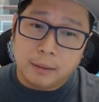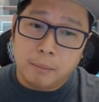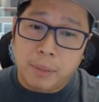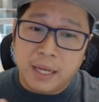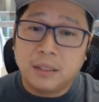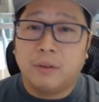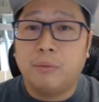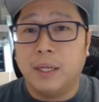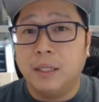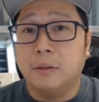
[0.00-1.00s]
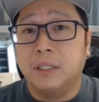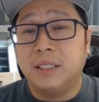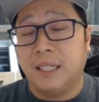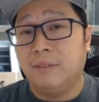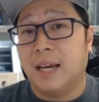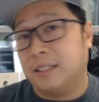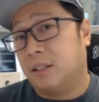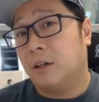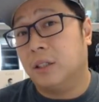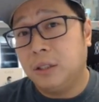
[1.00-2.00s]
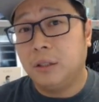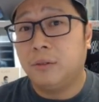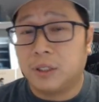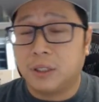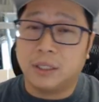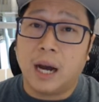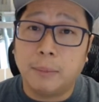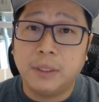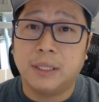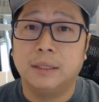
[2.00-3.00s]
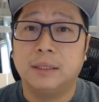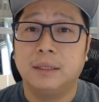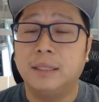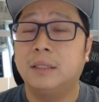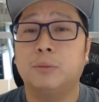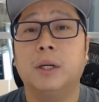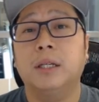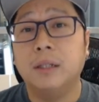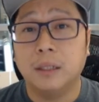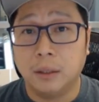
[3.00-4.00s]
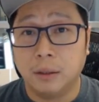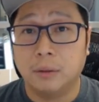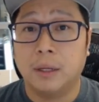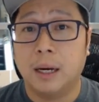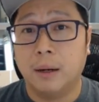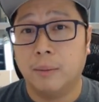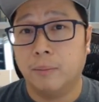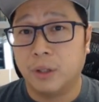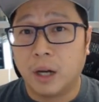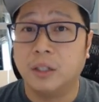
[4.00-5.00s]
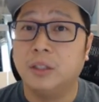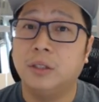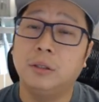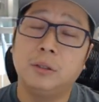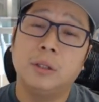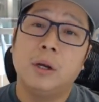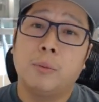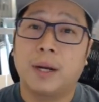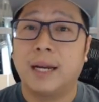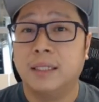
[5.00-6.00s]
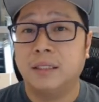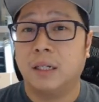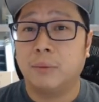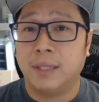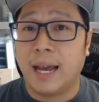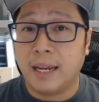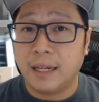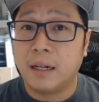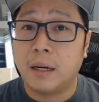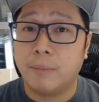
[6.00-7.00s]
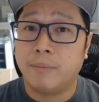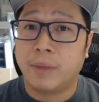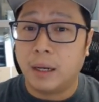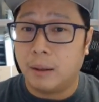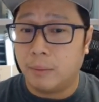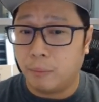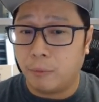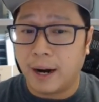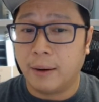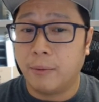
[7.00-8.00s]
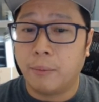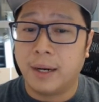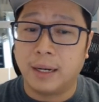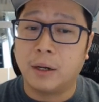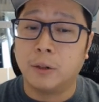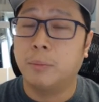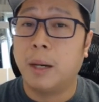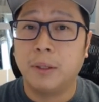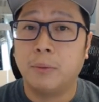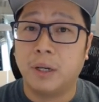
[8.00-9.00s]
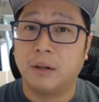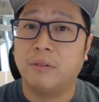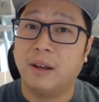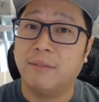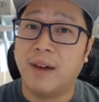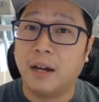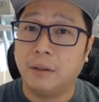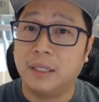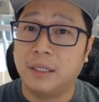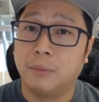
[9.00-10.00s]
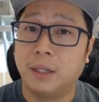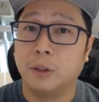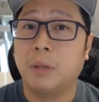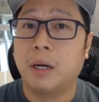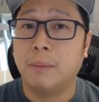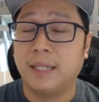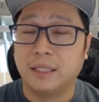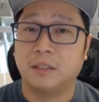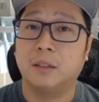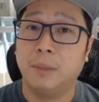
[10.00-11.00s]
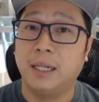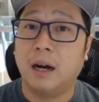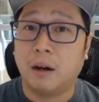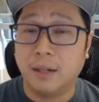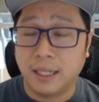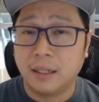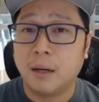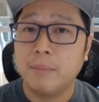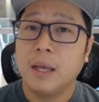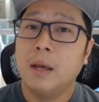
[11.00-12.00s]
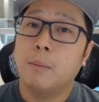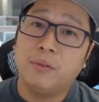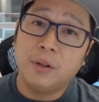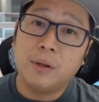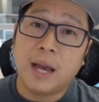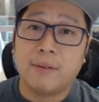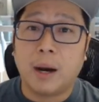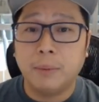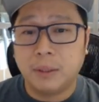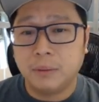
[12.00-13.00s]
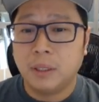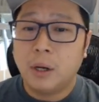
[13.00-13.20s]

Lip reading: based off what you received as RSUs versus options, this is what you could do. With RSUs, we're kind of stuck with that income right when it goes public, whatever the value is when it goes public, that's going to be all income. But if you do have options,